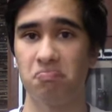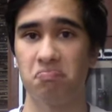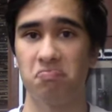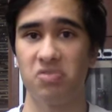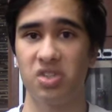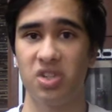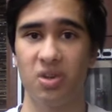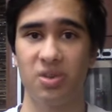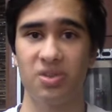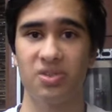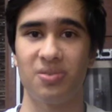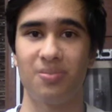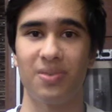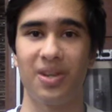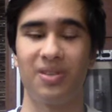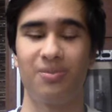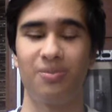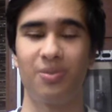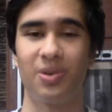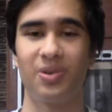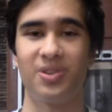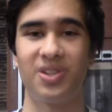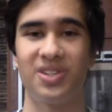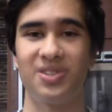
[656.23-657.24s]
She also made
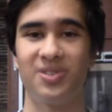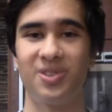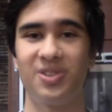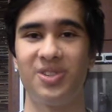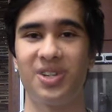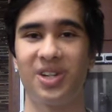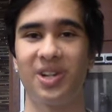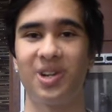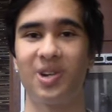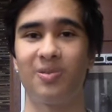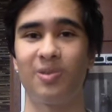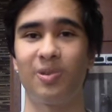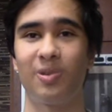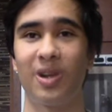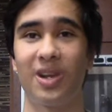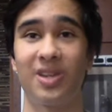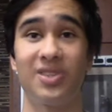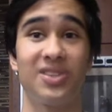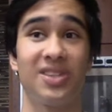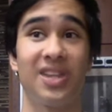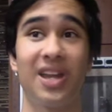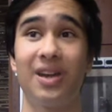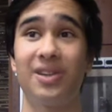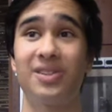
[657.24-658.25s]
rotisserie chicken over
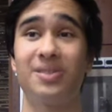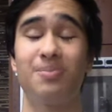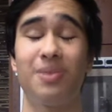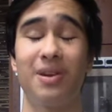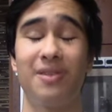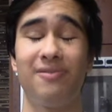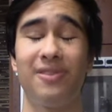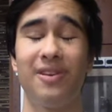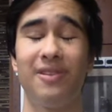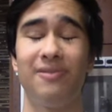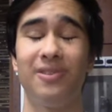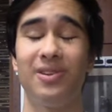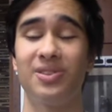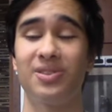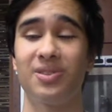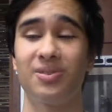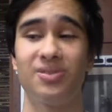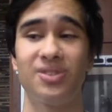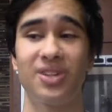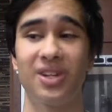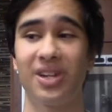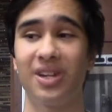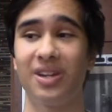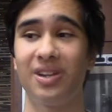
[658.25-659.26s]
rice, and that's my favorite. So
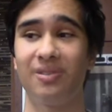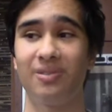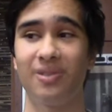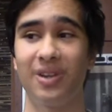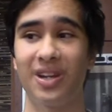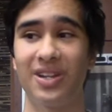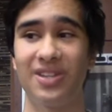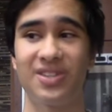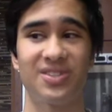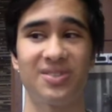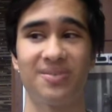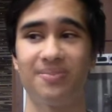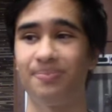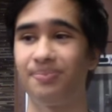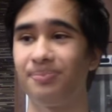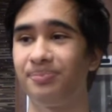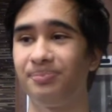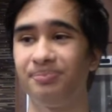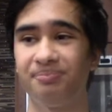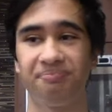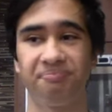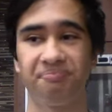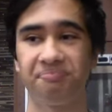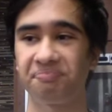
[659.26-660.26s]
chicken and rice,
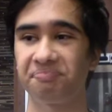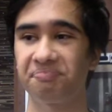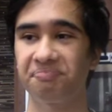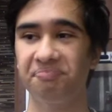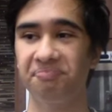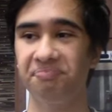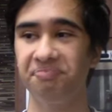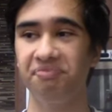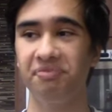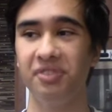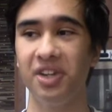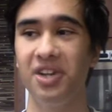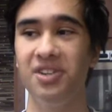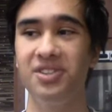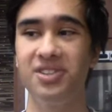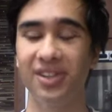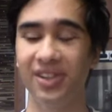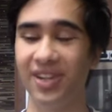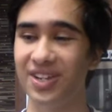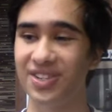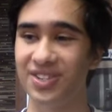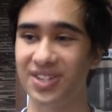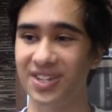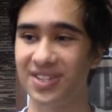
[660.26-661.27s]

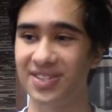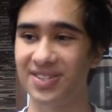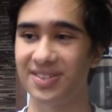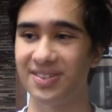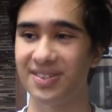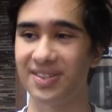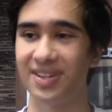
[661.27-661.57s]
delicious.